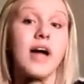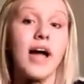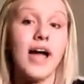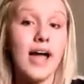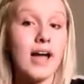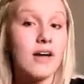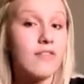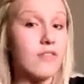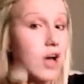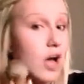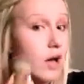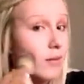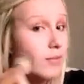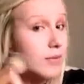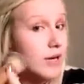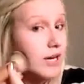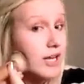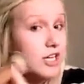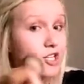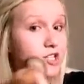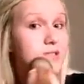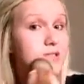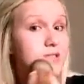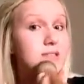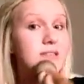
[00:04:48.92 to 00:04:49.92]
I have
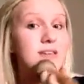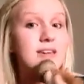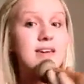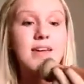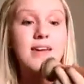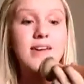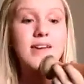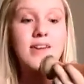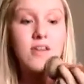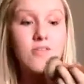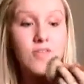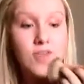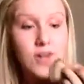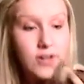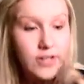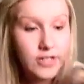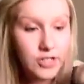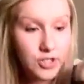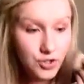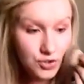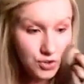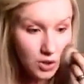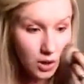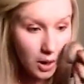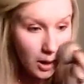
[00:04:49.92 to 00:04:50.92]
combination skin. I get
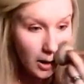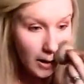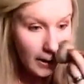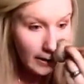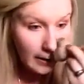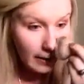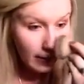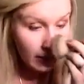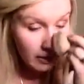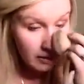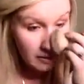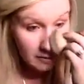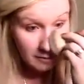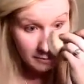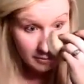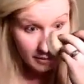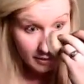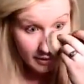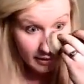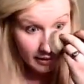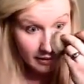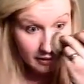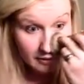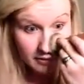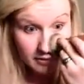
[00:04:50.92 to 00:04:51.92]
very dry,
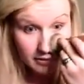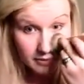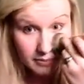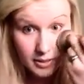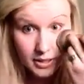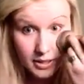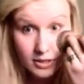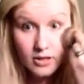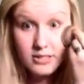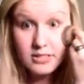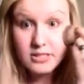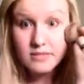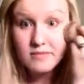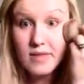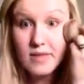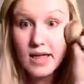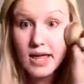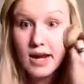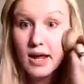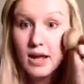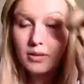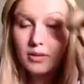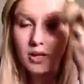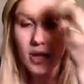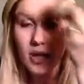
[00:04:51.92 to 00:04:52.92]
but because of that, I